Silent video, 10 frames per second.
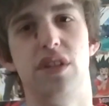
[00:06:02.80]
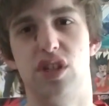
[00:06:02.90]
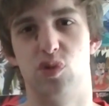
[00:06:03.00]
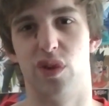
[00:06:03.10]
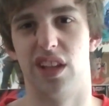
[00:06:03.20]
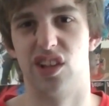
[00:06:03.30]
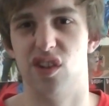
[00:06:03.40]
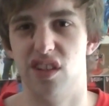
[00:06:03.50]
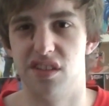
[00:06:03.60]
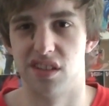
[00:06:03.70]
which is really
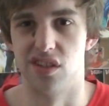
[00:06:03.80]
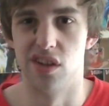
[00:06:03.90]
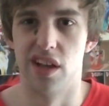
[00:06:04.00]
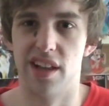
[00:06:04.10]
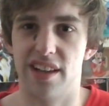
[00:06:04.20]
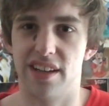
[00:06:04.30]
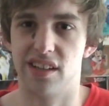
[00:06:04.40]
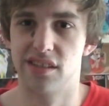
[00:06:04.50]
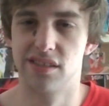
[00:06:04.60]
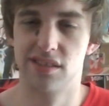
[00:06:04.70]
cool that you can do that. Like,
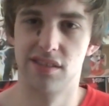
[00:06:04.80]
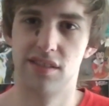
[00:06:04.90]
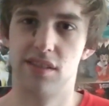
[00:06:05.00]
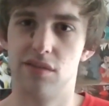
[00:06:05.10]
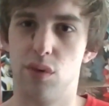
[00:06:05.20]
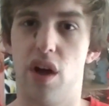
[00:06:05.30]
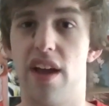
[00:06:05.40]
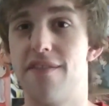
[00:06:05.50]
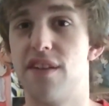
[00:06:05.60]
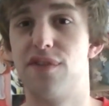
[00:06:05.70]
well,
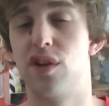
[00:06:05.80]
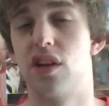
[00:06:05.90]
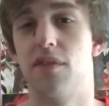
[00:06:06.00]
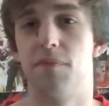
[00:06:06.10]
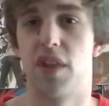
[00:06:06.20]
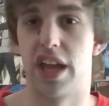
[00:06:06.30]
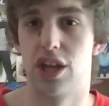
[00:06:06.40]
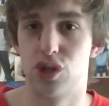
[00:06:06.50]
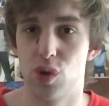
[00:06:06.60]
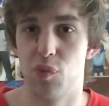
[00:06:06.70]
even if you can, like,
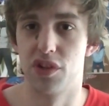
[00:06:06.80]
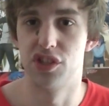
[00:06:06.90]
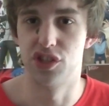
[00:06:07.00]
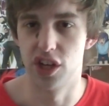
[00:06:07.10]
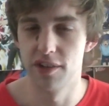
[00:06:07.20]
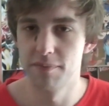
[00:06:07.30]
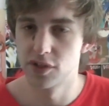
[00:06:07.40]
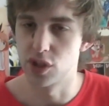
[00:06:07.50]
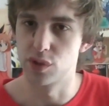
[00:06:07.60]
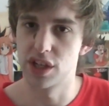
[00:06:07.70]
you do them once a turn,
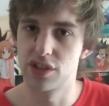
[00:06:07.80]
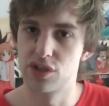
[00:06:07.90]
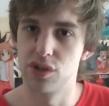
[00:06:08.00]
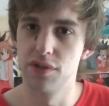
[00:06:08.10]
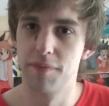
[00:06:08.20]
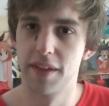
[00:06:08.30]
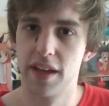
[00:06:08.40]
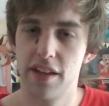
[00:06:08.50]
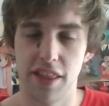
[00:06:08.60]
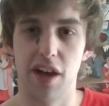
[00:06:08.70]
Soul Charge two,
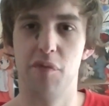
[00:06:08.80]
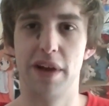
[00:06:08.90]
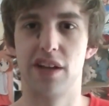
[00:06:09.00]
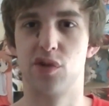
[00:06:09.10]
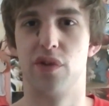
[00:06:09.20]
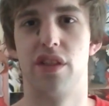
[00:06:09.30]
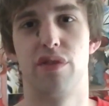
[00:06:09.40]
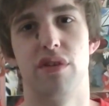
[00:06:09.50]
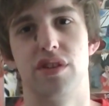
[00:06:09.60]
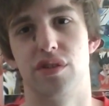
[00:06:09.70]
that'll make Doreen the
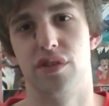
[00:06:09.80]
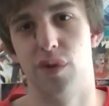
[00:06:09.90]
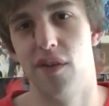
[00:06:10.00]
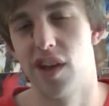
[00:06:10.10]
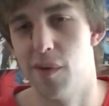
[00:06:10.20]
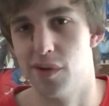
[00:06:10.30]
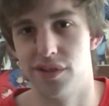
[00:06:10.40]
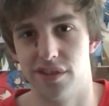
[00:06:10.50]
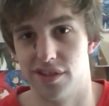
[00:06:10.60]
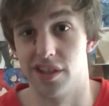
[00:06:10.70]
Thruster a twelve-go,
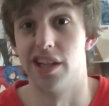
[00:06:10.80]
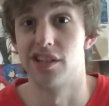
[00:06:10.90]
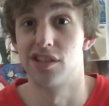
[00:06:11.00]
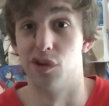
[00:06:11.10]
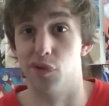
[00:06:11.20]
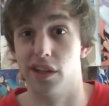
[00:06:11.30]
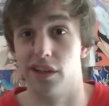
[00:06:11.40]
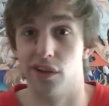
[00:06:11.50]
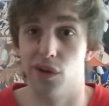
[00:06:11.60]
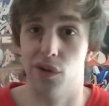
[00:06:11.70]
so that's uh, still really
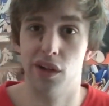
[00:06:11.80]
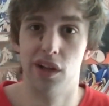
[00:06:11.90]
cool.